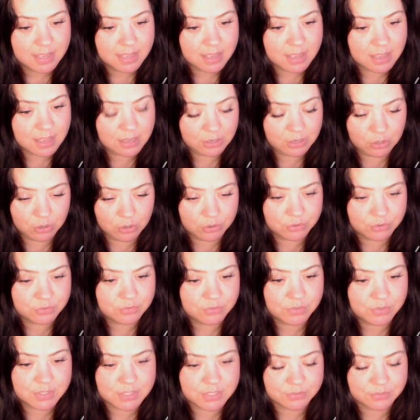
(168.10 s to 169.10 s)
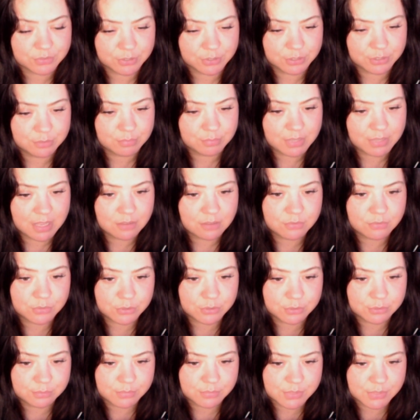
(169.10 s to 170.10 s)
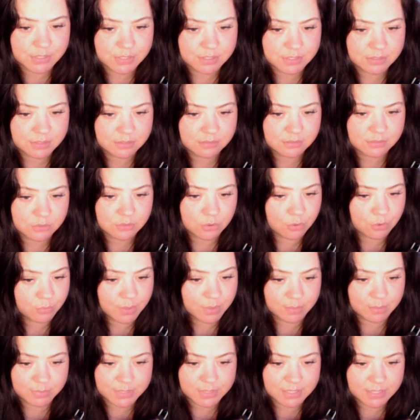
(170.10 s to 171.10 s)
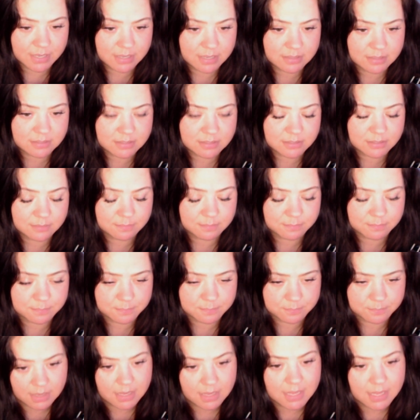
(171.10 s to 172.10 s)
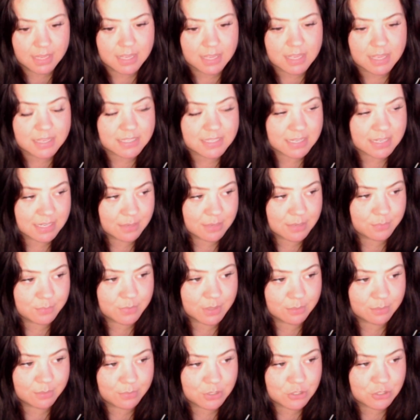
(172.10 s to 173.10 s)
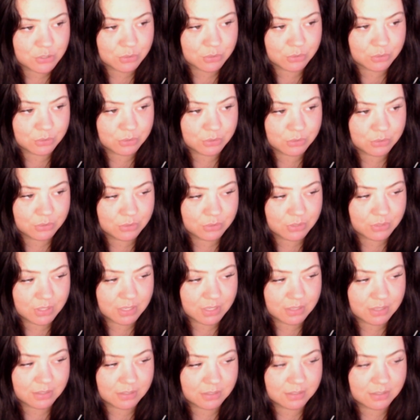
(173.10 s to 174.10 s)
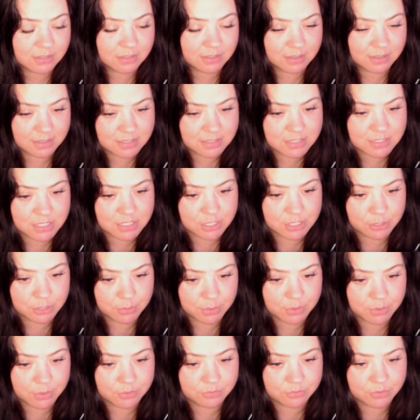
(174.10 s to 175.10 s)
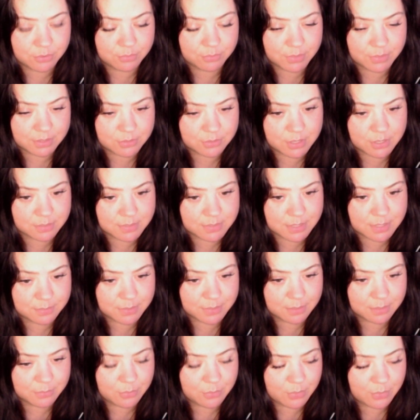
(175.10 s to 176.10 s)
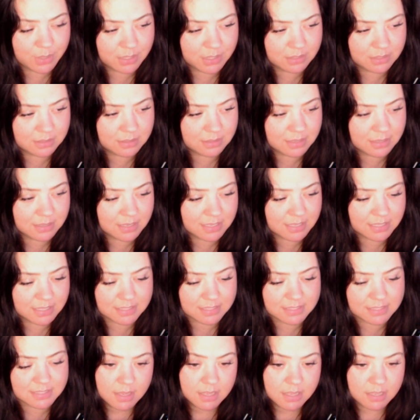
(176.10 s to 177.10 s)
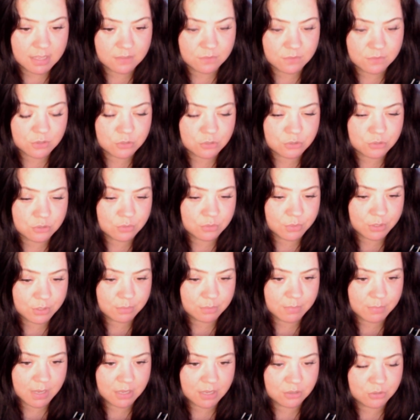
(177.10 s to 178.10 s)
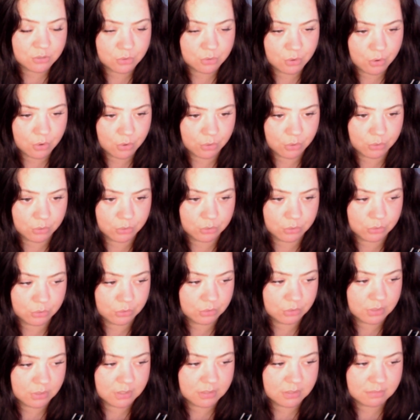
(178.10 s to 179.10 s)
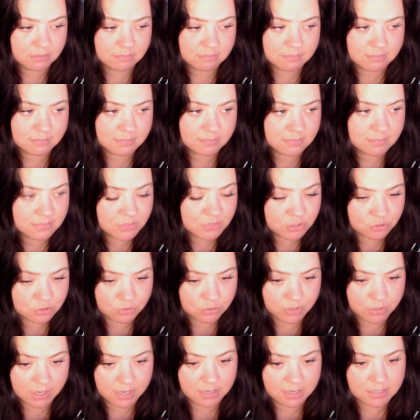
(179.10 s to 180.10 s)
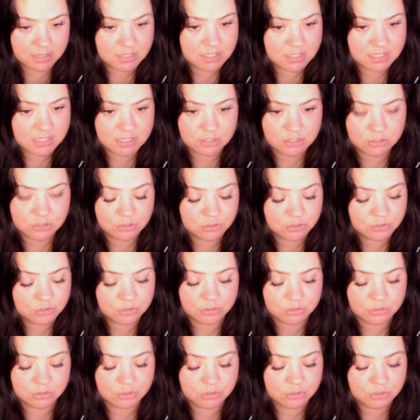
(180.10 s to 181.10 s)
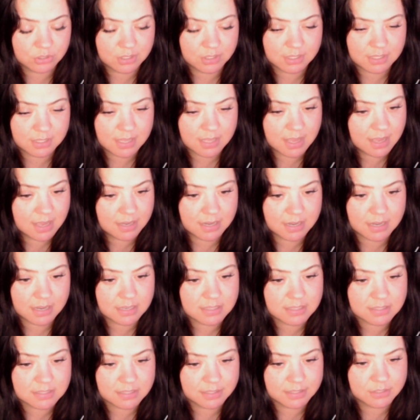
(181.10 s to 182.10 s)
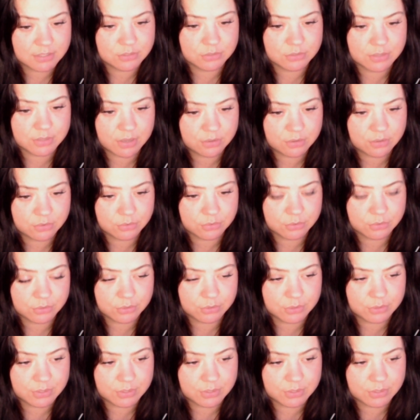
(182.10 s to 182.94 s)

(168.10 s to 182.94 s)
a lot of different platforms or websites. Tip number 2, continuing on from tip number 1, is if you do want to make your own screens, you can easily do that through,